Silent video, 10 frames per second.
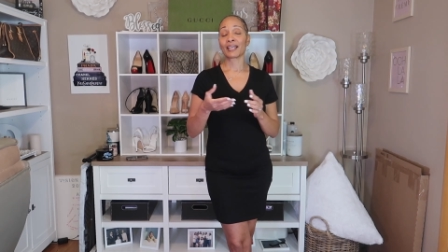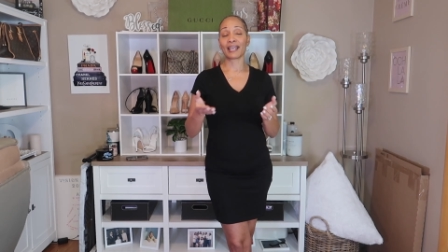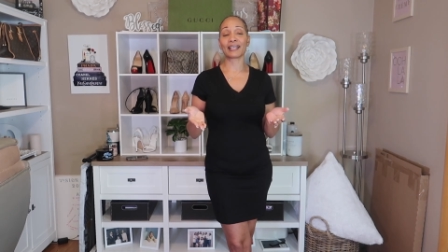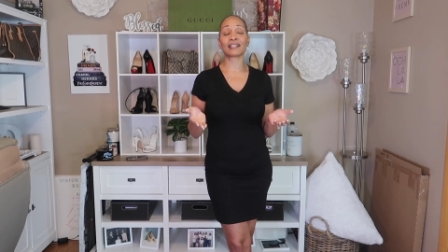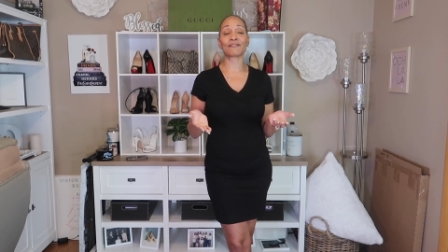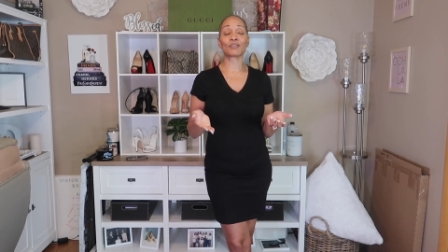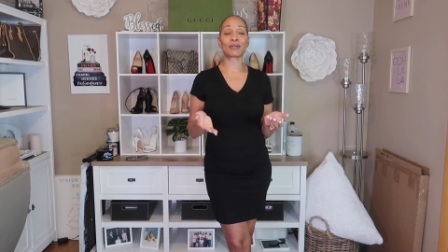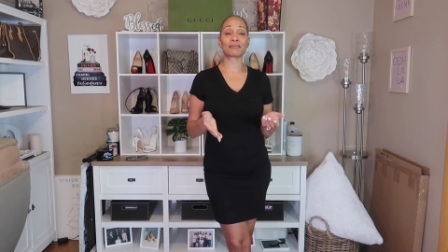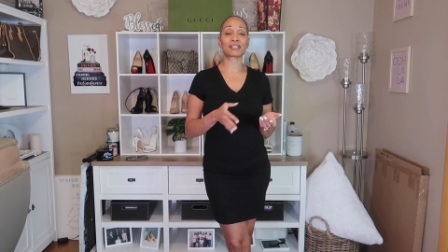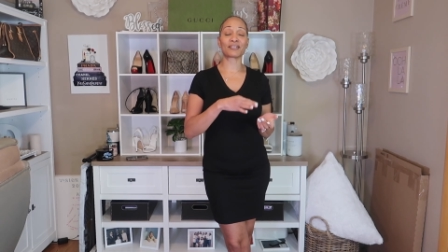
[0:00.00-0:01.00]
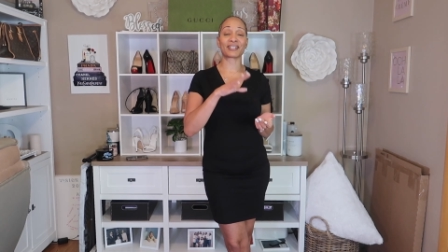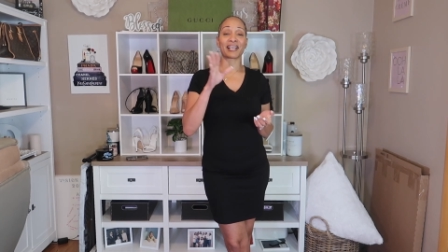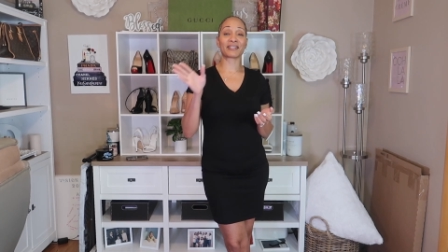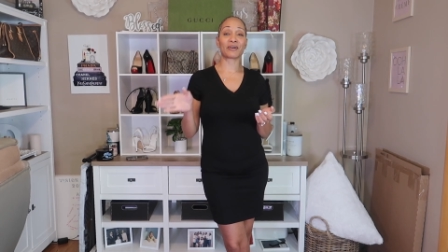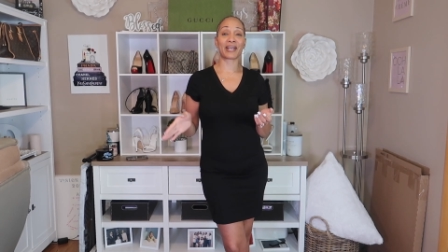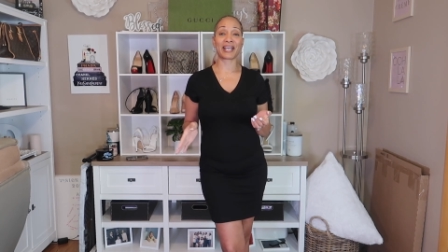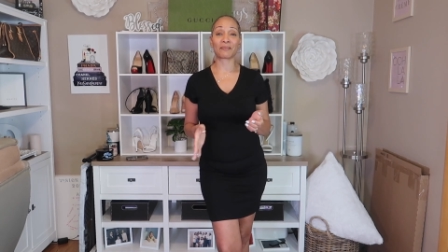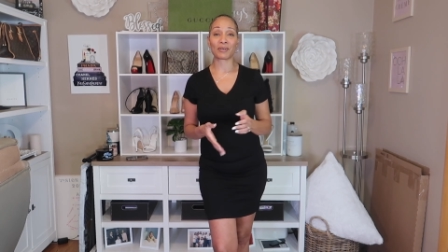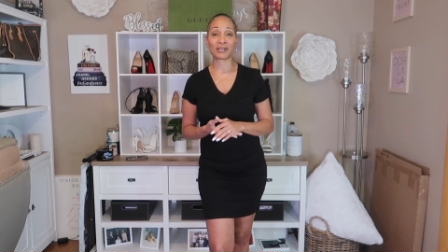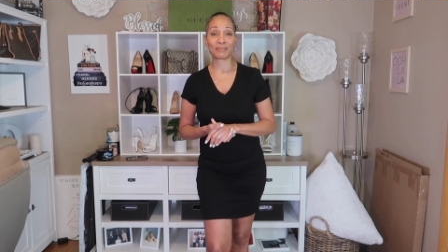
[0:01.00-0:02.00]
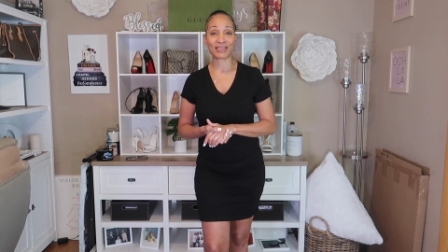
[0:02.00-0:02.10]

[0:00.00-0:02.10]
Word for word: And if you are returning, hello, hey, welcome,